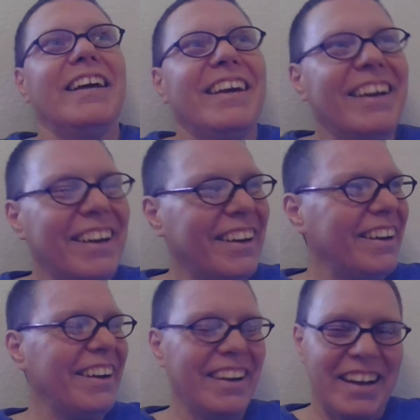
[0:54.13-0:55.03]

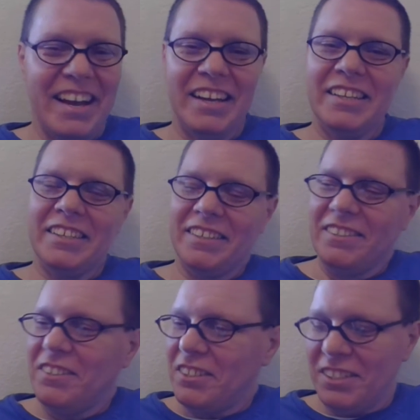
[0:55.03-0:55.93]

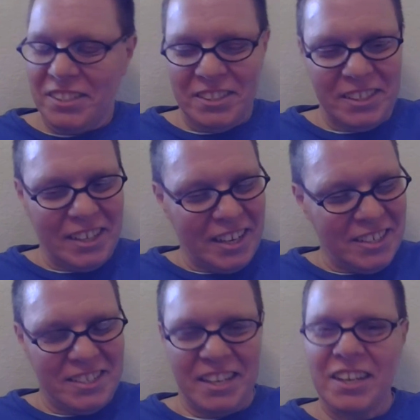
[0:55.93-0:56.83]
she took
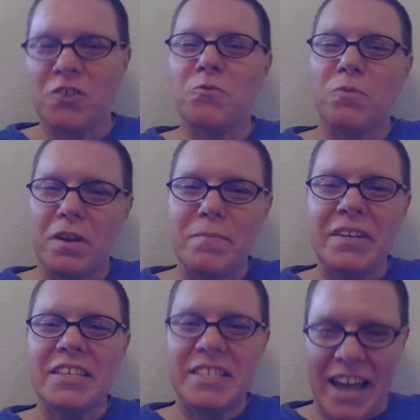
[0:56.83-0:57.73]
that jello
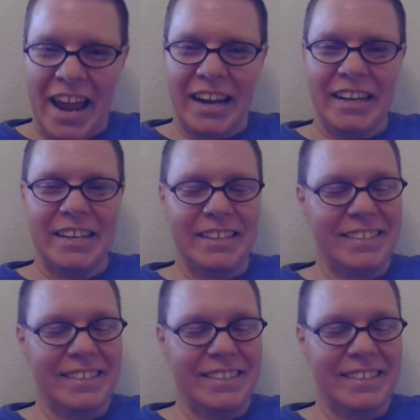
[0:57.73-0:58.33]
ribbon salad